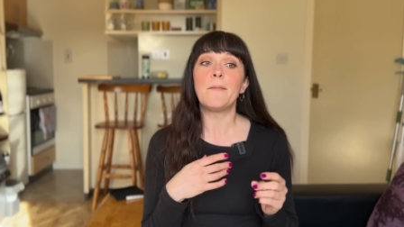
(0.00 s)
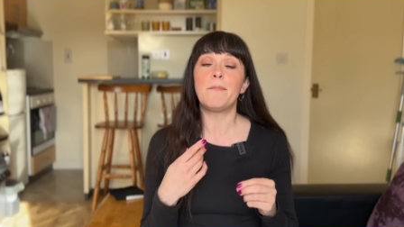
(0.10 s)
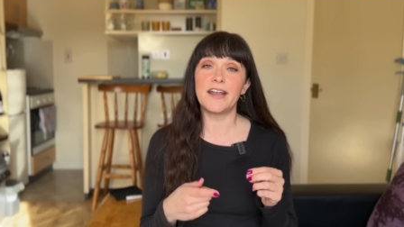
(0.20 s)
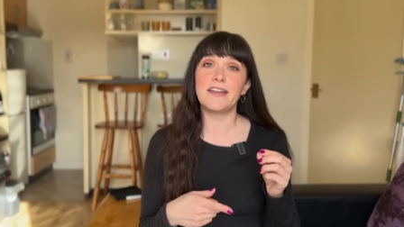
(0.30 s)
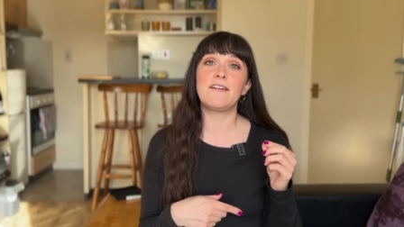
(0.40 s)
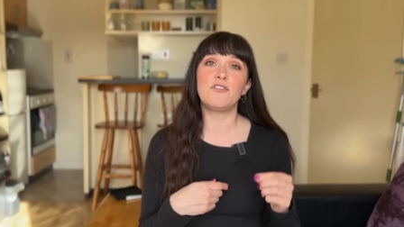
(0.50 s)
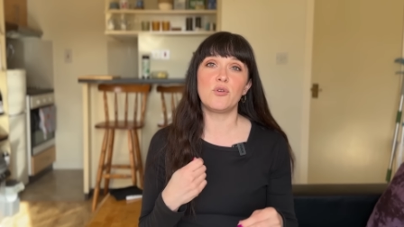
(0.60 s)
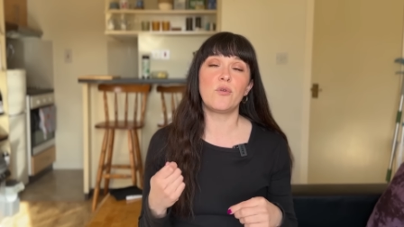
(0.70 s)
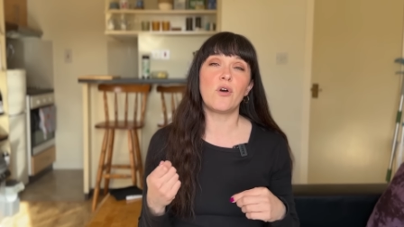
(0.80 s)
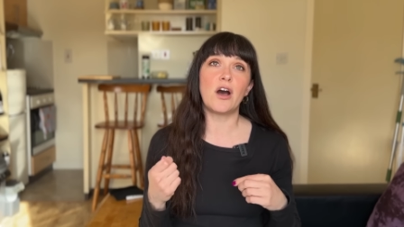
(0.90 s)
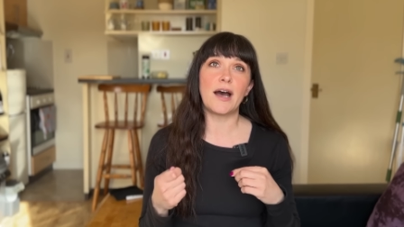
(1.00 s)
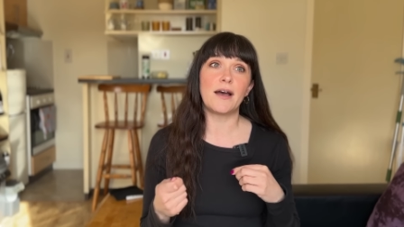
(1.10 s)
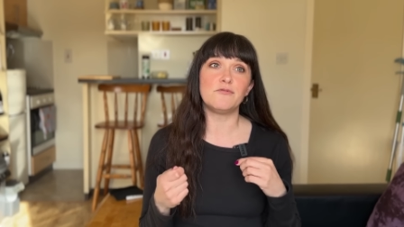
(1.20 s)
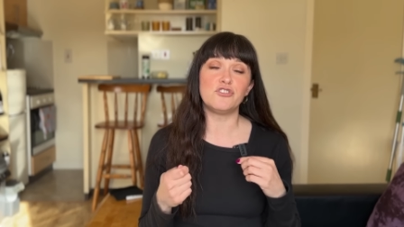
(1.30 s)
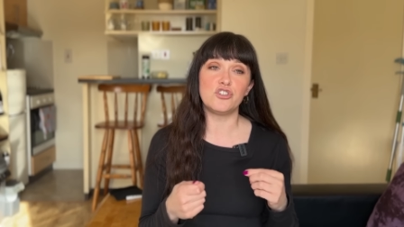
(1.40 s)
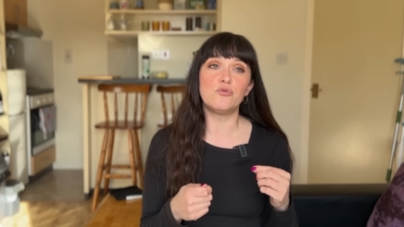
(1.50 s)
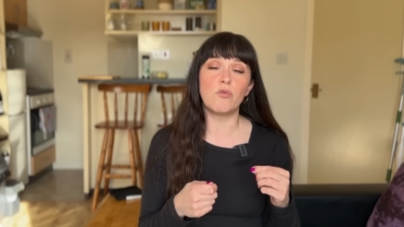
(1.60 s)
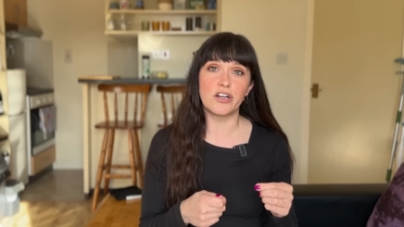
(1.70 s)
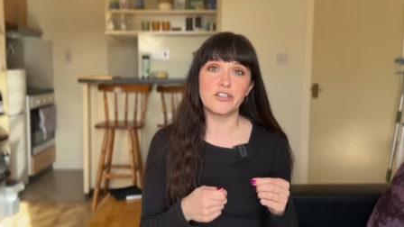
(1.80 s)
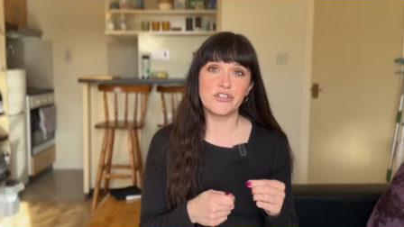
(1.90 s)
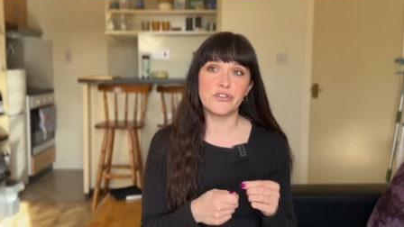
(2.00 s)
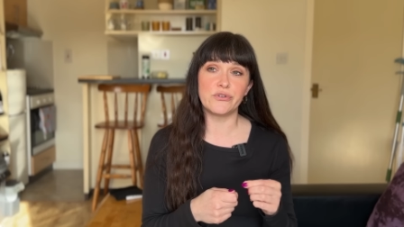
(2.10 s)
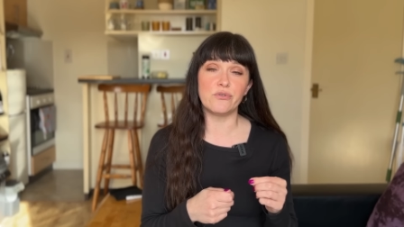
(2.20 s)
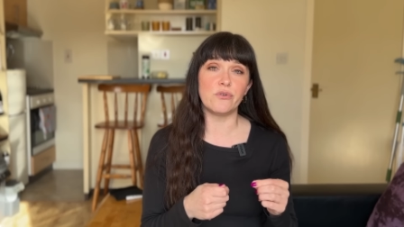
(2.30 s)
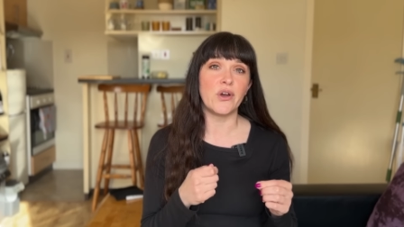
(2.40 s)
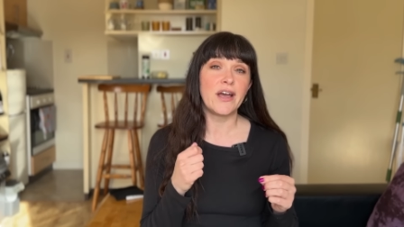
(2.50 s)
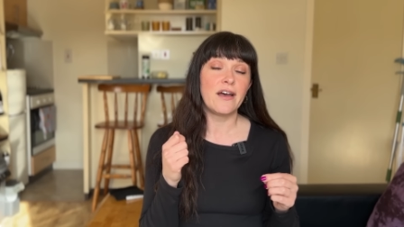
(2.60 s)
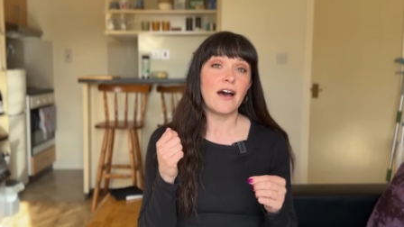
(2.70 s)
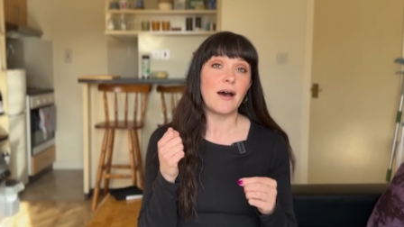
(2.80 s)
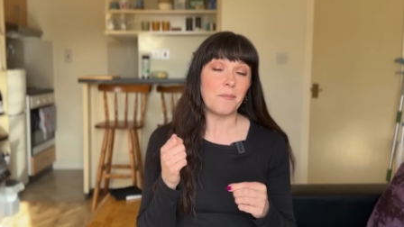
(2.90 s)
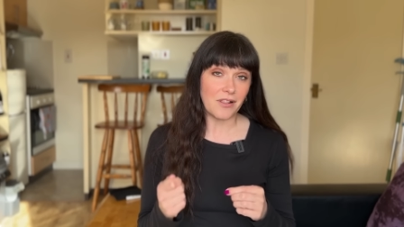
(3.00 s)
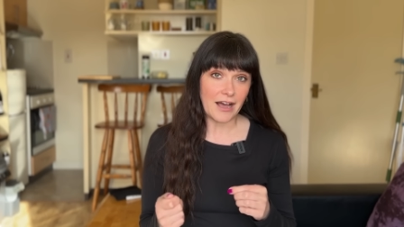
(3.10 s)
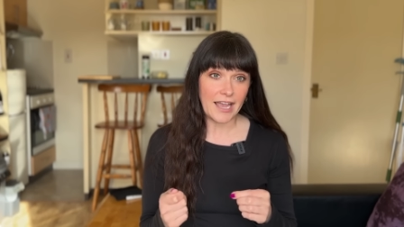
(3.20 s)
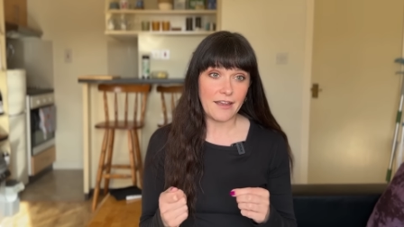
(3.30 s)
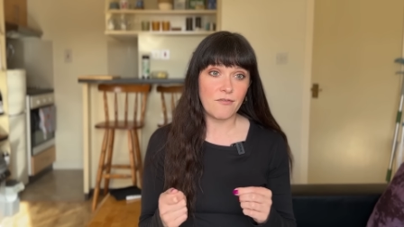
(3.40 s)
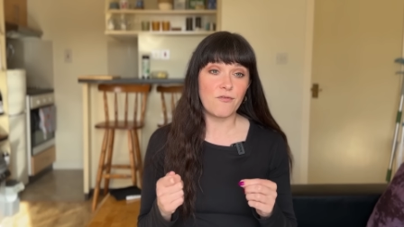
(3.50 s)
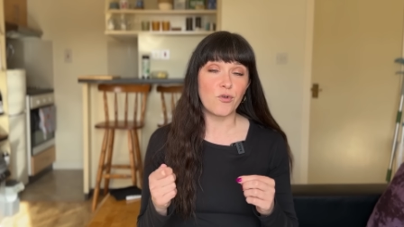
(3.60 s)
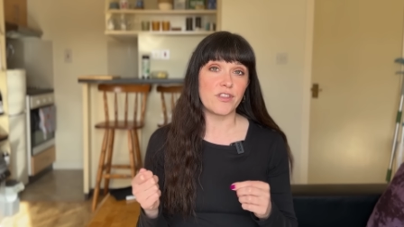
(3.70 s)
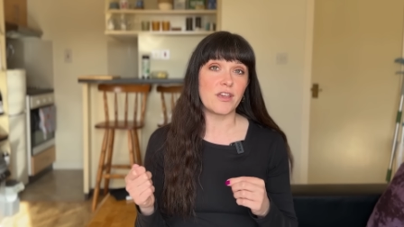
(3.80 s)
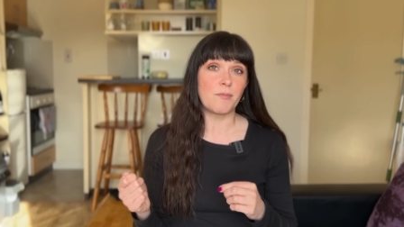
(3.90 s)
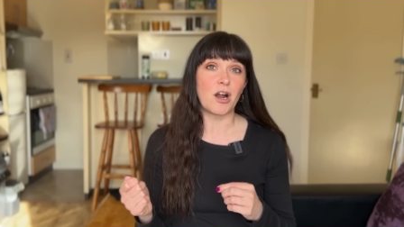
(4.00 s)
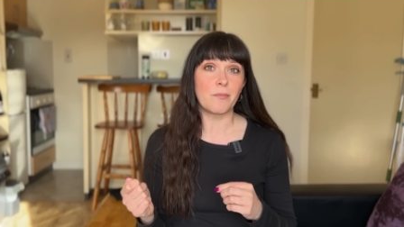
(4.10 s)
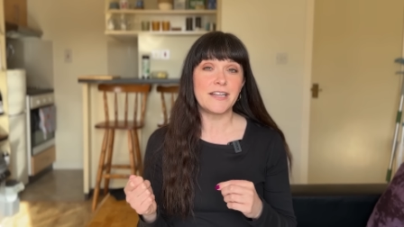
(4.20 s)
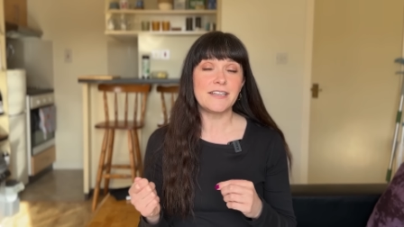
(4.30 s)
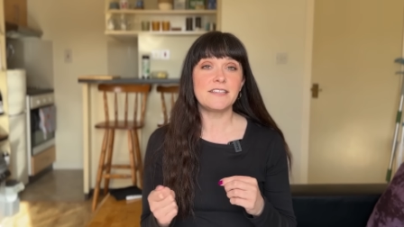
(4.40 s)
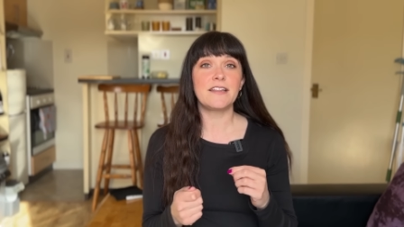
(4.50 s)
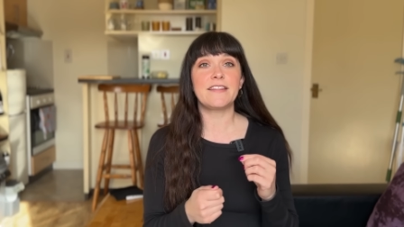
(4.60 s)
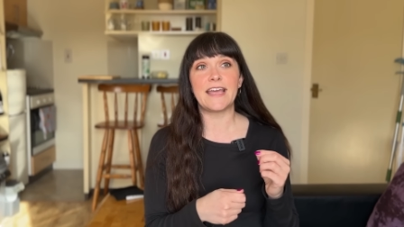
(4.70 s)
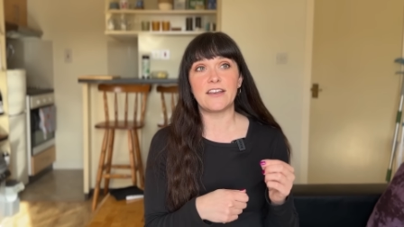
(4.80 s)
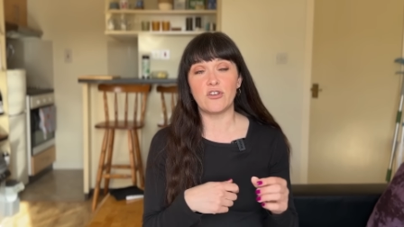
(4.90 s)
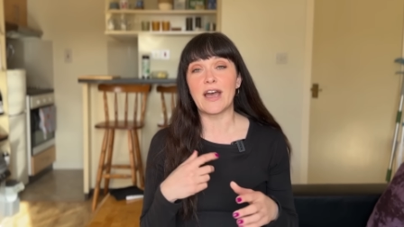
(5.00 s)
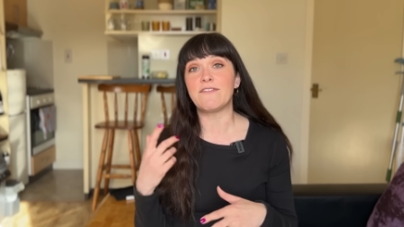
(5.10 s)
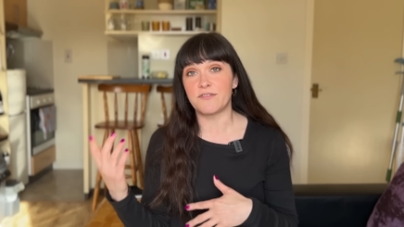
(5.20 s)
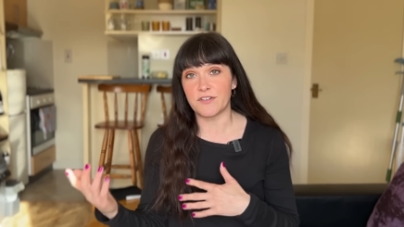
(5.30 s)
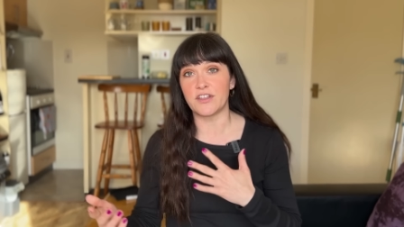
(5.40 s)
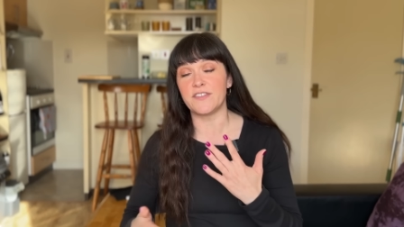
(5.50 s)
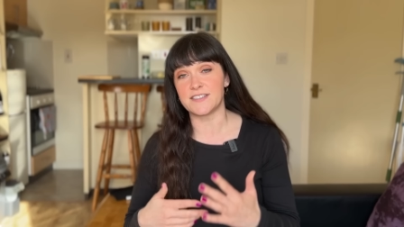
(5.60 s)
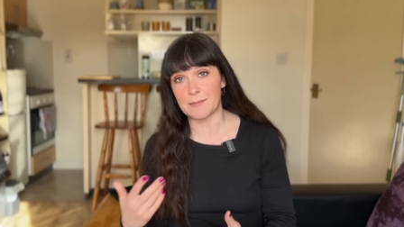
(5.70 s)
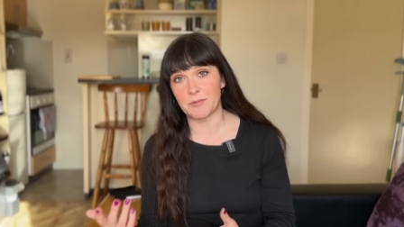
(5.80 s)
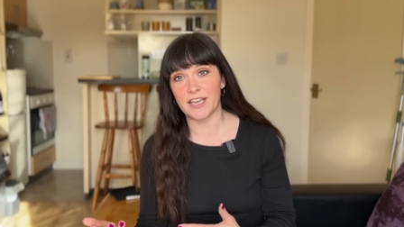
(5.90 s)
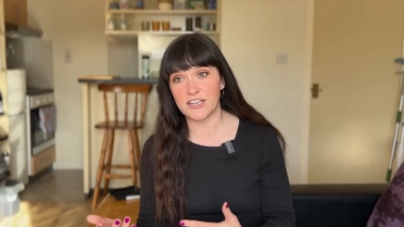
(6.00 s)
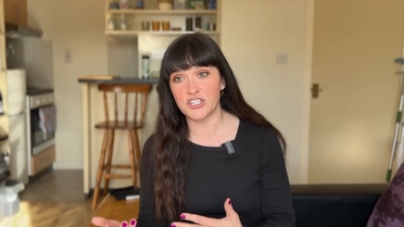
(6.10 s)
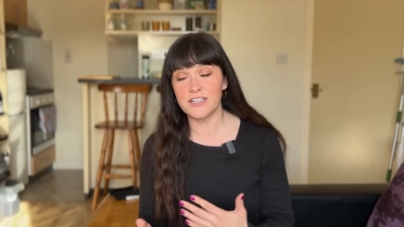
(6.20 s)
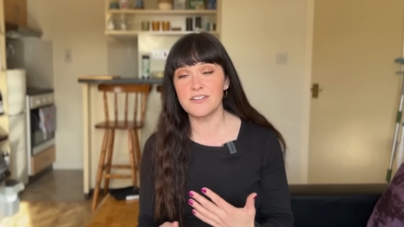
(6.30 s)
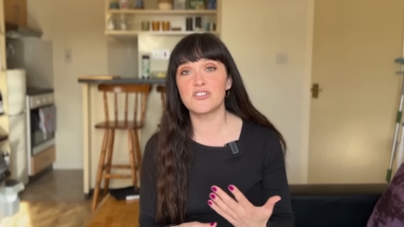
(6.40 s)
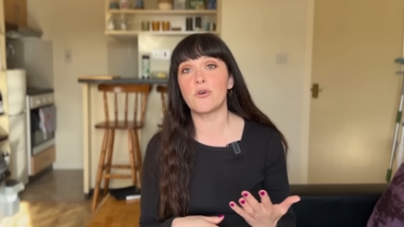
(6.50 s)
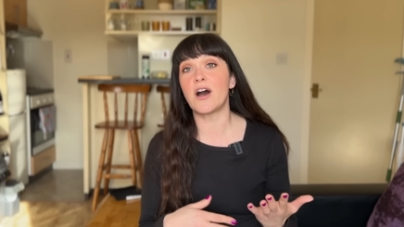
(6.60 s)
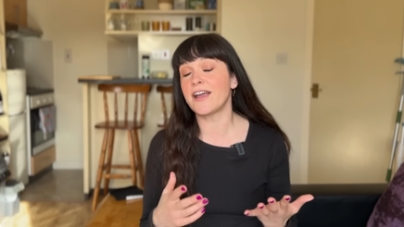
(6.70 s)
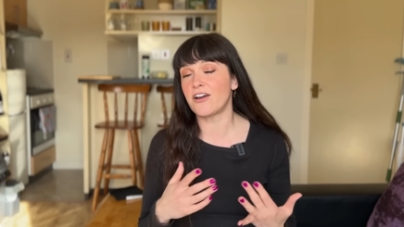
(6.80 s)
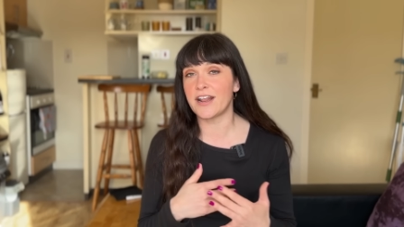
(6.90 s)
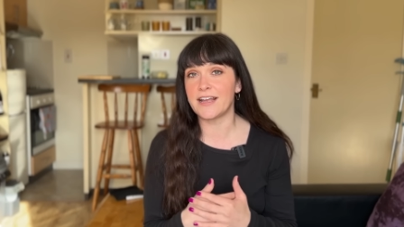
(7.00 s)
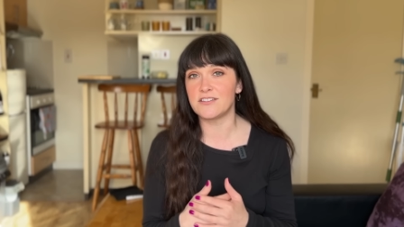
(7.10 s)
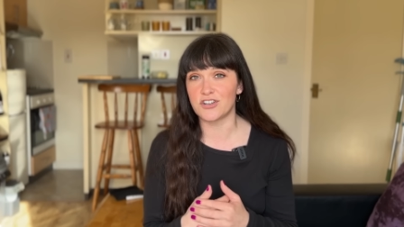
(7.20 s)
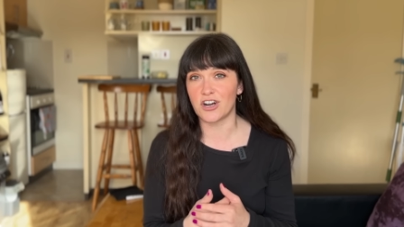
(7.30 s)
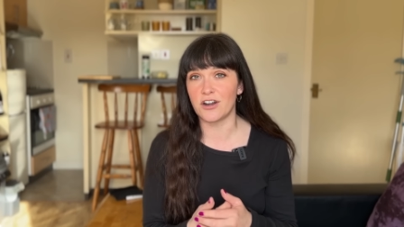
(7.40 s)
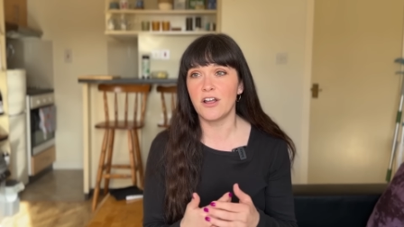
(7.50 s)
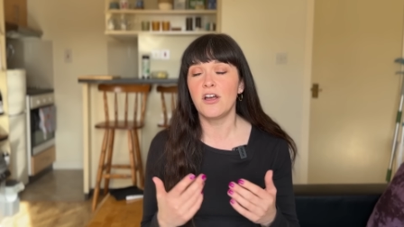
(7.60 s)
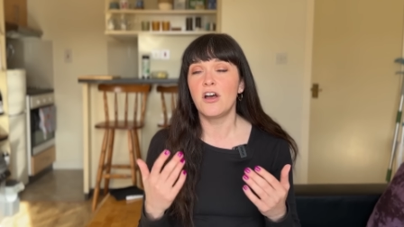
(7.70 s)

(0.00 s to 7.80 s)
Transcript: but if you do want to apply for the apartment, then you have to fill in this application. So I got a head start